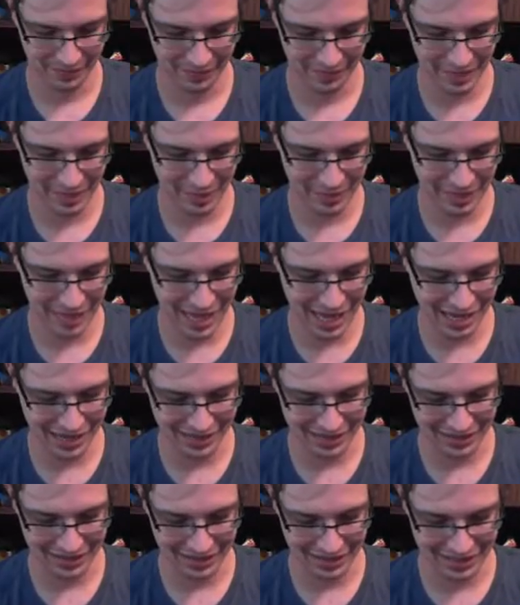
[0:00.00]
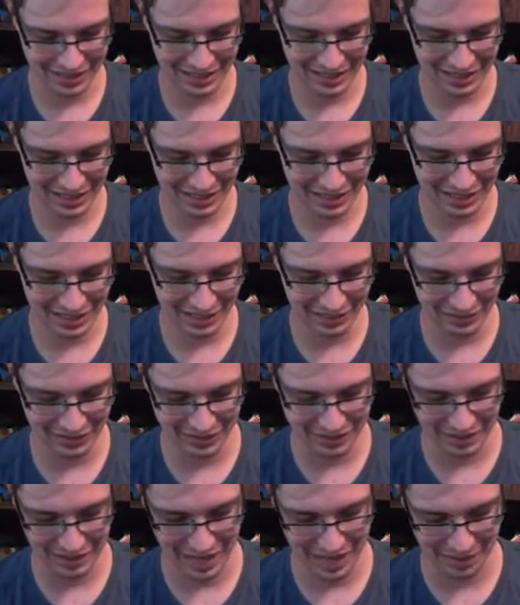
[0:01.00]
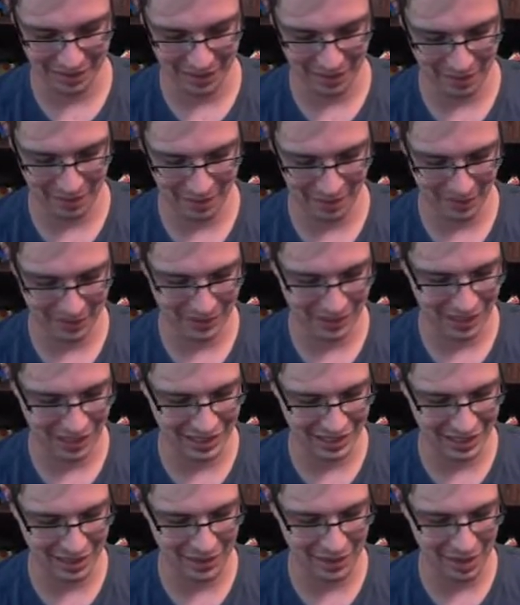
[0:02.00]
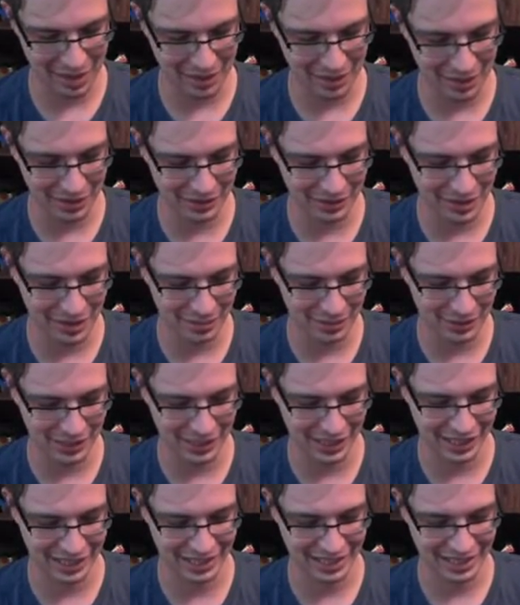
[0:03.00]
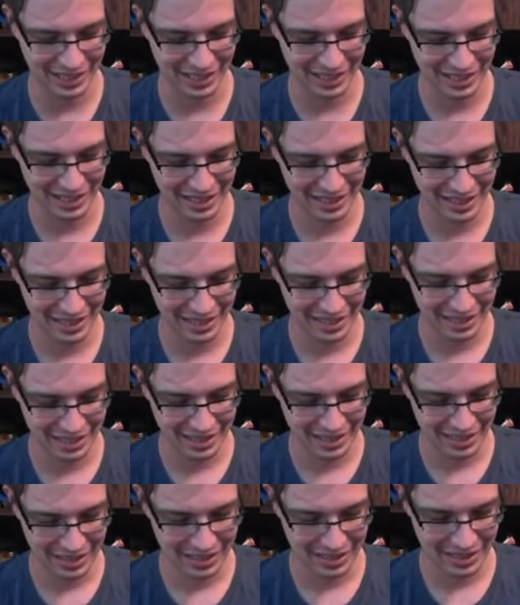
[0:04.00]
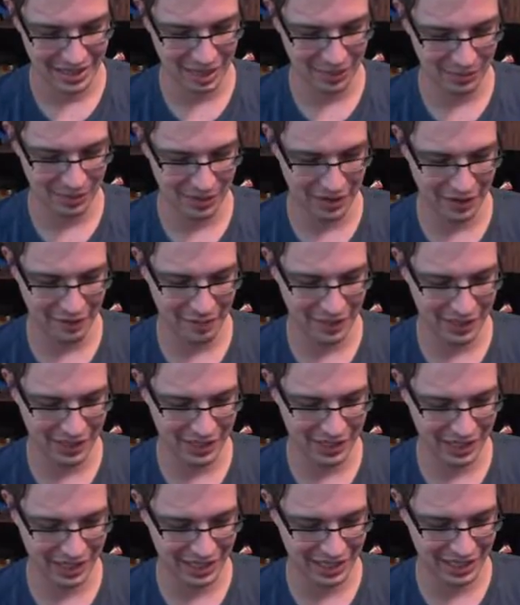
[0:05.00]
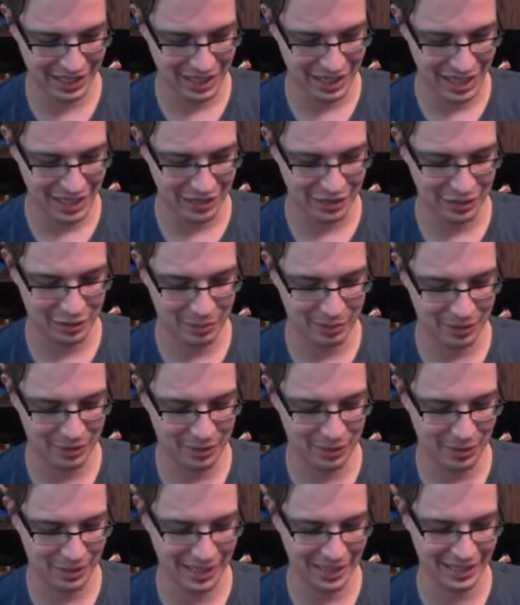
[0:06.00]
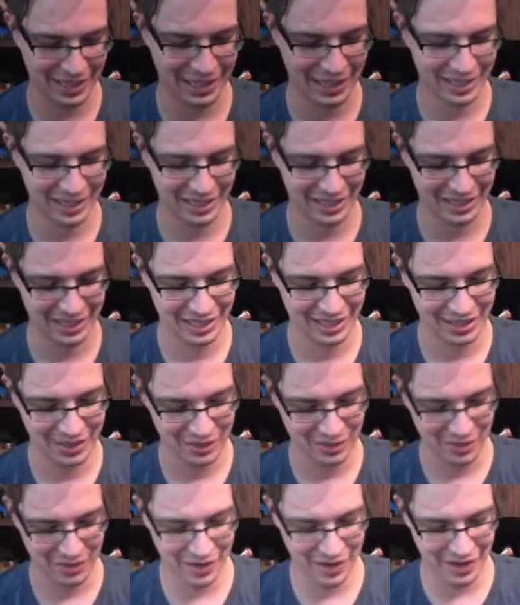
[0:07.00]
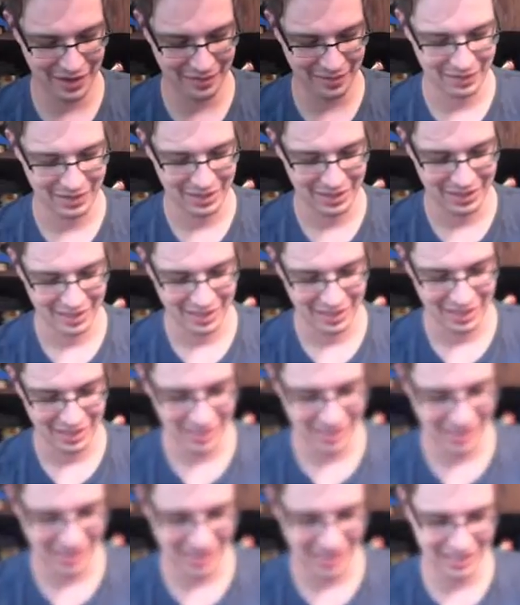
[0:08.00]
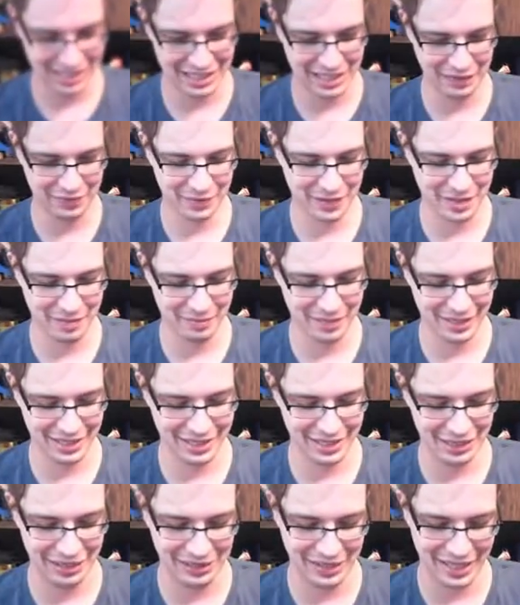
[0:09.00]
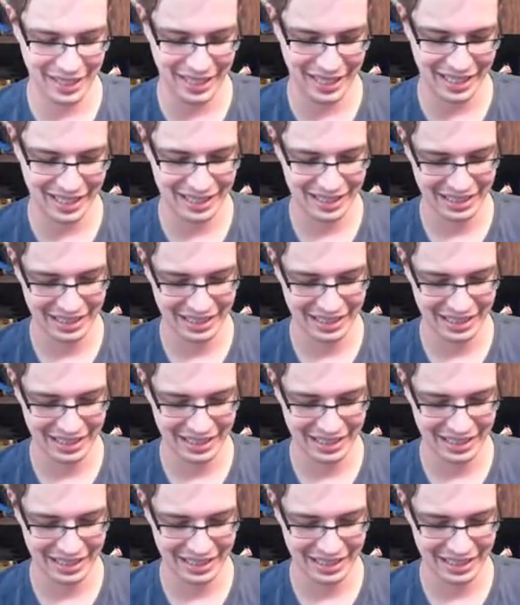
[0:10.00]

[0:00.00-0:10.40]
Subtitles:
Yeah, what the hell? Let's lose it. I'm pretty much lost anyway. I'm gonna use double chance. That will give me a chance to spin twice with him. Let's see if we can beat the Lugia.